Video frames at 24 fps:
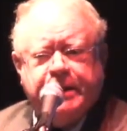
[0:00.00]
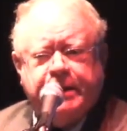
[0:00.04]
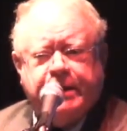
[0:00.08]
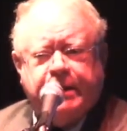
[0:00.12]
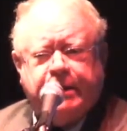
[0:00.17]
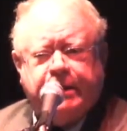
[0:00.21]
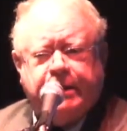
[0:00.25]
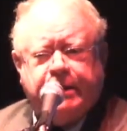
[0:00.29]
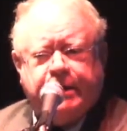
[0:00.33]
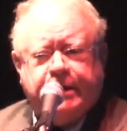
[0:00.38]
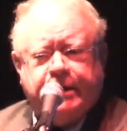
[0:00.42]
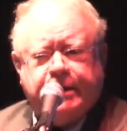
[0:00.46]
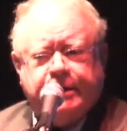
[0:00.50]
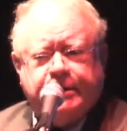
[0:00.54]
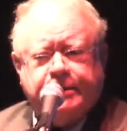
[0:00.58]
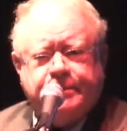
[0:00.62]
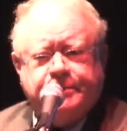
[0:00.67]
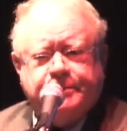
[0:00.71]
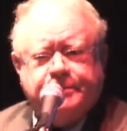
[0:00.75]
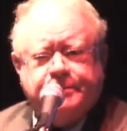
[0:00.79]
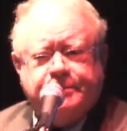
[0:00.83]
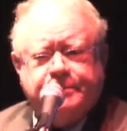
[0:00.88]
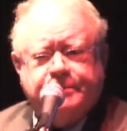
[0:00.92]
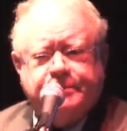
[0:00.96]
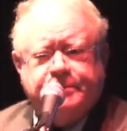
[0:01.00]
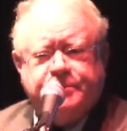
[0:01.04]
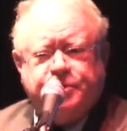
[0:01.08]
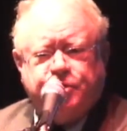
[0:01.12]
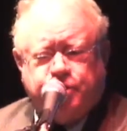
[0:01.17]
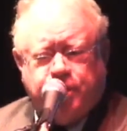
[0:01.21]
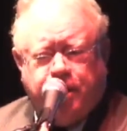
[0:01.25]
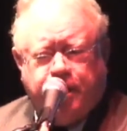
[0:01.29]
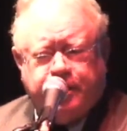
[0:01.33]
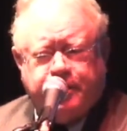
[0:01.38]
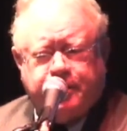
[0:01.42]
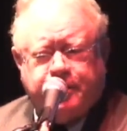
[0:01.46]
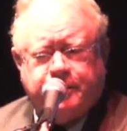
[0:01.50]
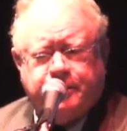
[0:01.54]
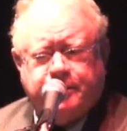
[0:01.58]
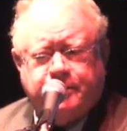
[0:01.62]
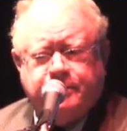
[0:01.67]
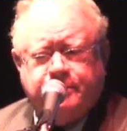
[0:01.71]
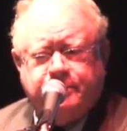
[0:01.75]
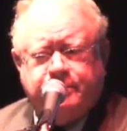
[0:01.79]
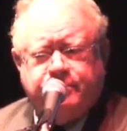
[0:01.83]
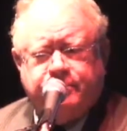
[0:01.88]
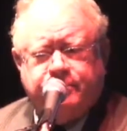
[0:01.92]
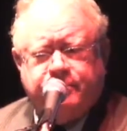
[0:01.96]
are
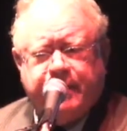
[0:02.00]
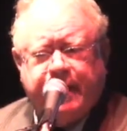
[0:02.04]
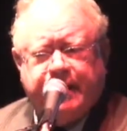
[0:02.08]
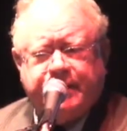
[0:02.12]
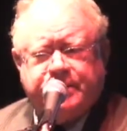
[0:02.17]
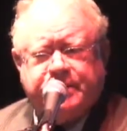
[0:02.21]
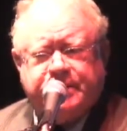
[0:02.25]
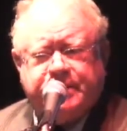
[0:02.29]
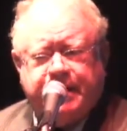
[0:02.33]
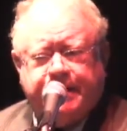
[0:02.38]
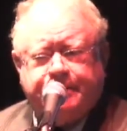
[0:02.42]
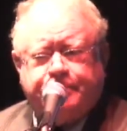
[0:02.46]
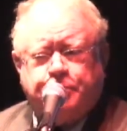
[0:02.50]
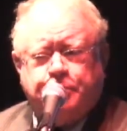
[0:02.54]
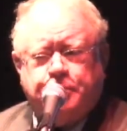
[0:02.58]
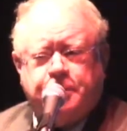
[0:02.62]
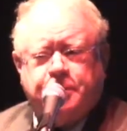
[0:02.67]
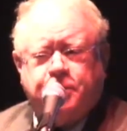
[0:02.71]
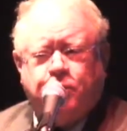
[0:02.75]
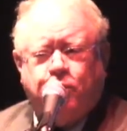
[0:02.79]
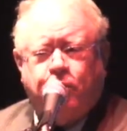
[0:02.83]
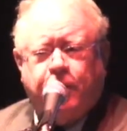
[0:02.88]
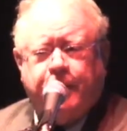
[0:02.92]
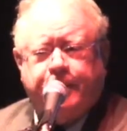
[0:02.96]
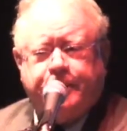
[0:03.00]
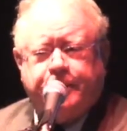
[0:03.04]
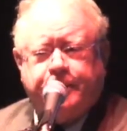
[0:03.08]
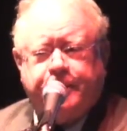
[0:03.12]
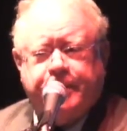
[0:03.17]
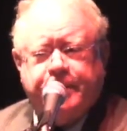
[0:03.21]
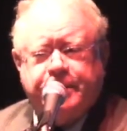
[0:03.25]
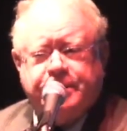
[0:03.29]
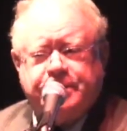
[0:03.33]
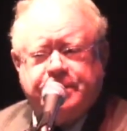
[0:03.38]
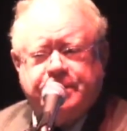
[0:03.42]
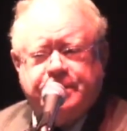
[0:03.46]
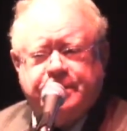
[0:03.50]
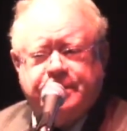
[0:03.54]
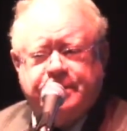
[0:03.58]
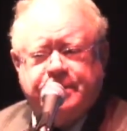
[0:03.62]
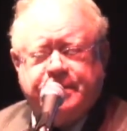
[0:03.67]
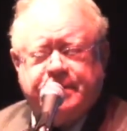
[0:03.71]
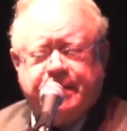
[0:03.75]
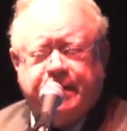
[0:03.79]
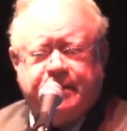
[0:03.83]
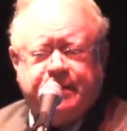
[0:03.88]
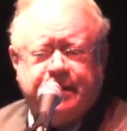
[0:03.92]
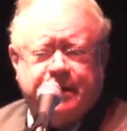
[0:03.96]
chartered as separate
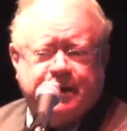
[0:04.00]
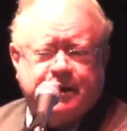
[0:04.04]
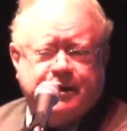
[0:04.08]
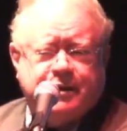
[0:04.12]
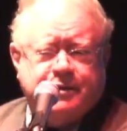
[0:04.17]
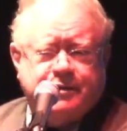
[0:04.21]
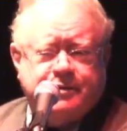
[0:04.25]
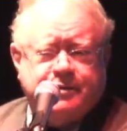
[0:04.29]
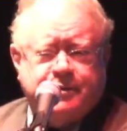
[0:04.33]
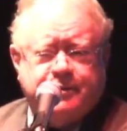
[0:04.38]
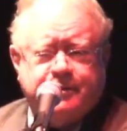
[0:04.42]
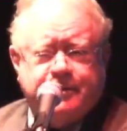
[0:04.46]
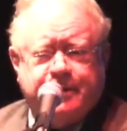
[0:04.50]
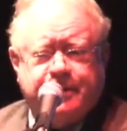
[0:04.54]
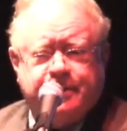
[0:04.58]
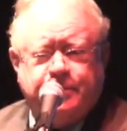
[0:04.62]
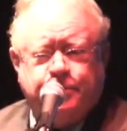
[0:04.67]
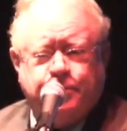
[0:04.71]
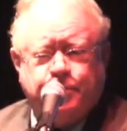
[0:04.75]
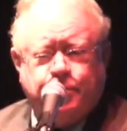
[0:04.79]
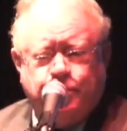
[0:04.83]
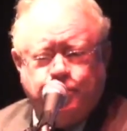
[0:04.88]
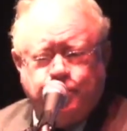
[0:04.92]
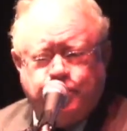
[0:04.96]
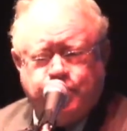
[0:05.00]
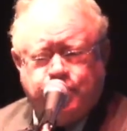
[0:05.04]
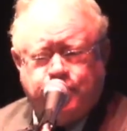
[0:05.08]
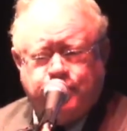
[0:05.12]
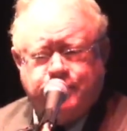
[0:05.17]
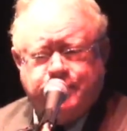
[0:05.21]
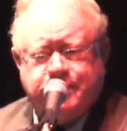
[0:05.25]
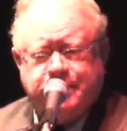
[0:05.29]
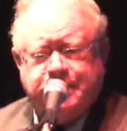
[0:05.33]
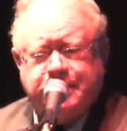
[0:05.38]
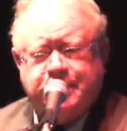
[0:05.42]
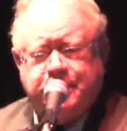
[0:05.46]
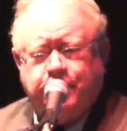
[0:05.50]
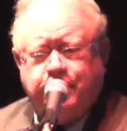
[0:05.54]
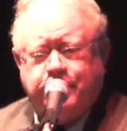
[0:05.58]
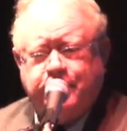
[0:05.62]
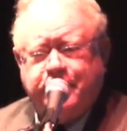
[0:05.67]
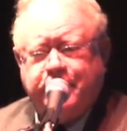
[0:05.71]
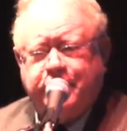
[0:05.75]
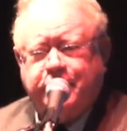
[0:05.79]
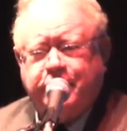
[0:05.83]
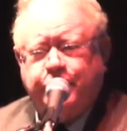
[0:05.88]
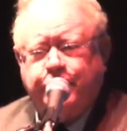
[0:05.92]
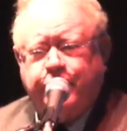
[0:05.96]
corporations, I think under either New Jersey or
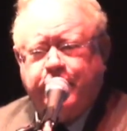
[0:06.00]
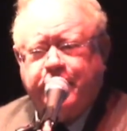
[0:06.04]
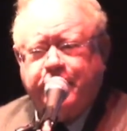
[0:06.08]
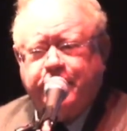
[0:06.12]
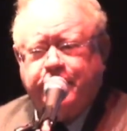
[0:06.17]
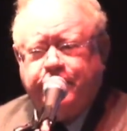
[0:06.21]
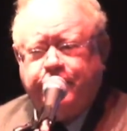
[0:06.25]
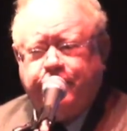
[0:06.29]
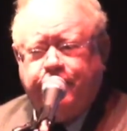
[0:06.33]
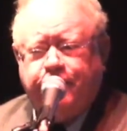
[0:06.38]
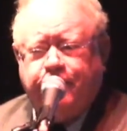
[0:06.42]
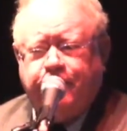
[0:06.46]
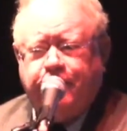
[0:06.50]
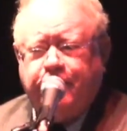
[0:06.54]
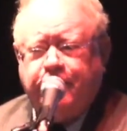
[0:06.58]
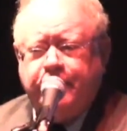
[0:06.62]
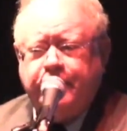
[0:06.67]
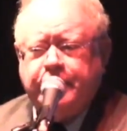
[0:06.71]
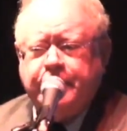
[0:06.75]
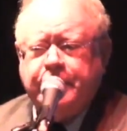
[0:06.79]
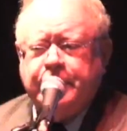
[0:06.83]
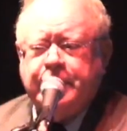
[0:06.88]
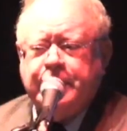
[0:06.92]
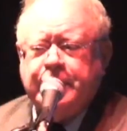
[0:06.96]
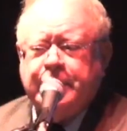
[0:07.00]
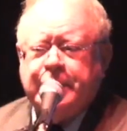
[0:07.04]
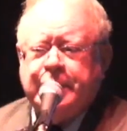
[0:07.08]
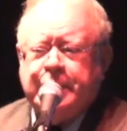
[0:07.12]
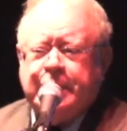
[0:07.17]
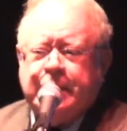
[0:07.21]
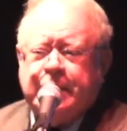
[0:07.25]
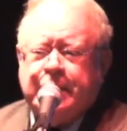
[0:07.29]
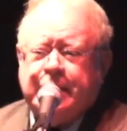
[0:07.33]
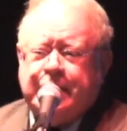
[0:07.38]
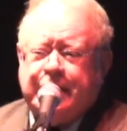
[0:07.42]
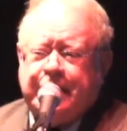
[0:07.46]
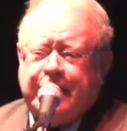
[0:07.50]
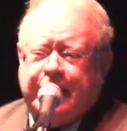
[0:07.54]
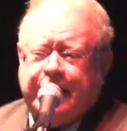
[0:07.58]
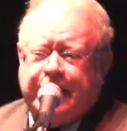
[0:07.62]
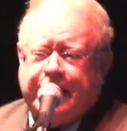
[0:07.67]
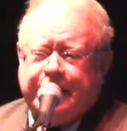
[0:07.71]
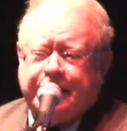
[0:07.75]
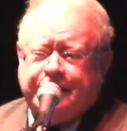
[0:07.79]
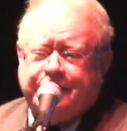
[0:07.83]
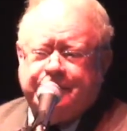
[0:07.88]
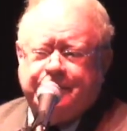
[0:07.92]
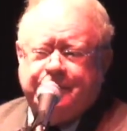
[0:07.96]
Delaware law,
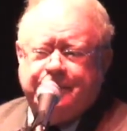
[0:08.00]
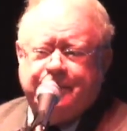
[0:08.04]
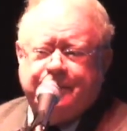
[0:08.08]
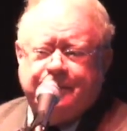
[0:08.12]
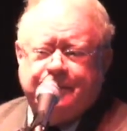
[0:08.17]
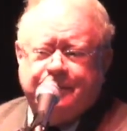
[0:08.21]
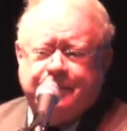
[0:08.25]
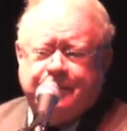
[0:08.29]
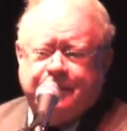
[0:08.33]
and